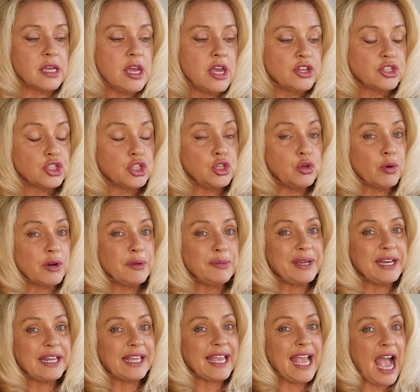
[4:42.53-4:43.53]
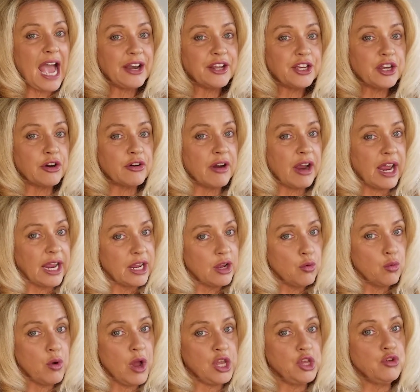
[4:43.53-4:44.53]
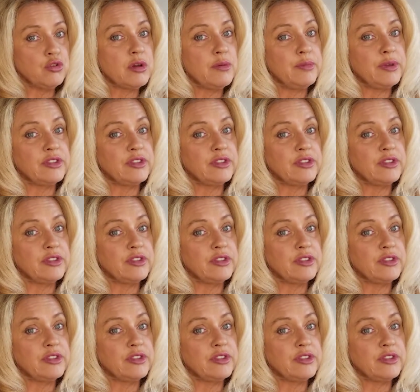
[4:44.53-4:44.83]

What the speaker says: So you want to be in a category where you can be